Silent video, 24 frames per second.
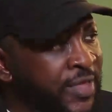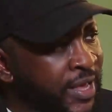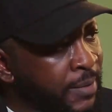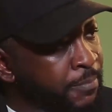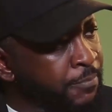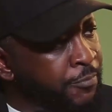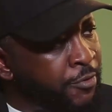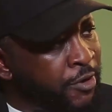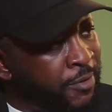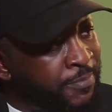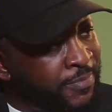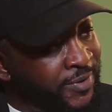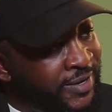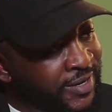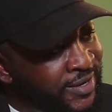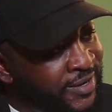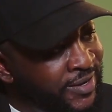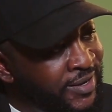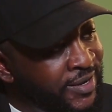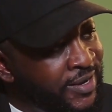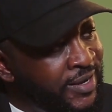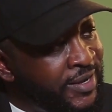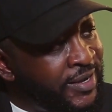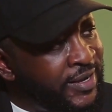them properly
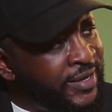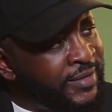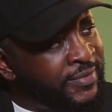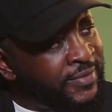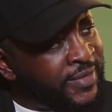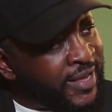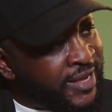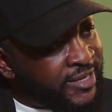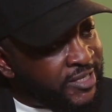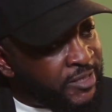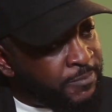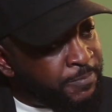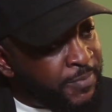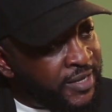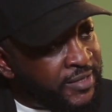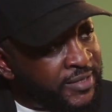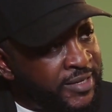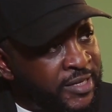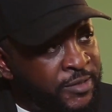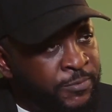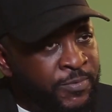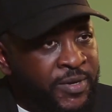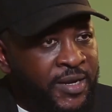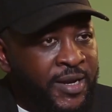mm. in that
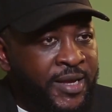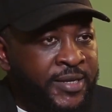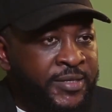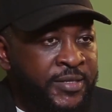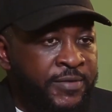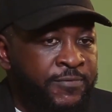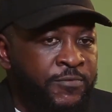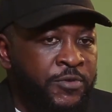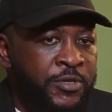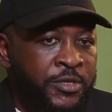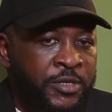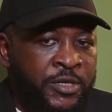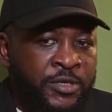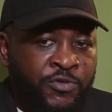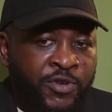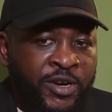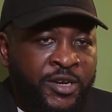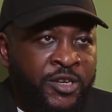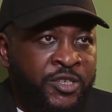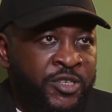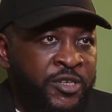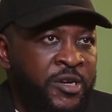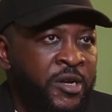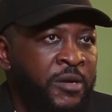space, as well as mm. even the
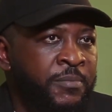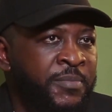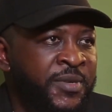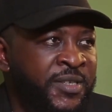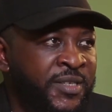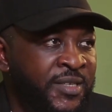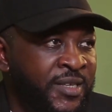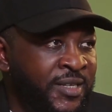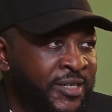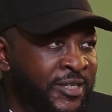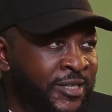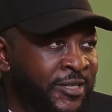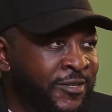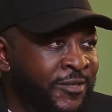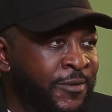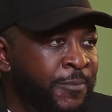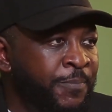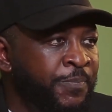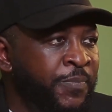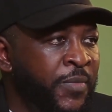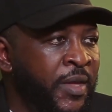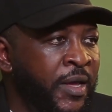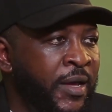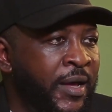traditional businesses.
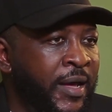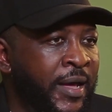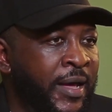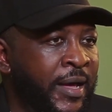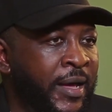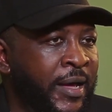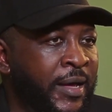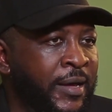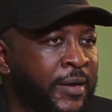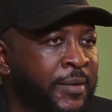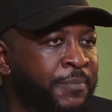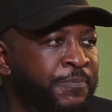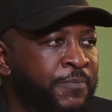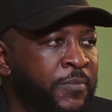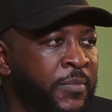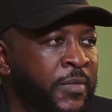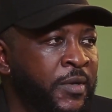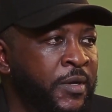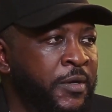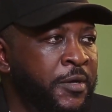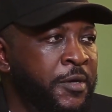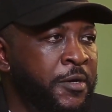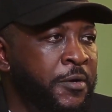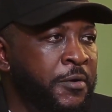Uh,
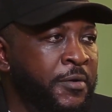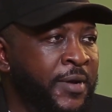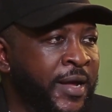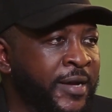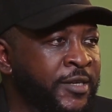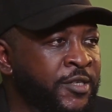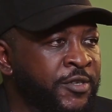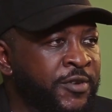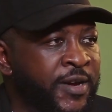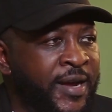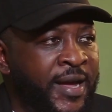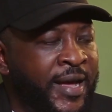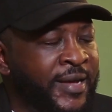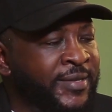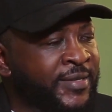you know, Nigeria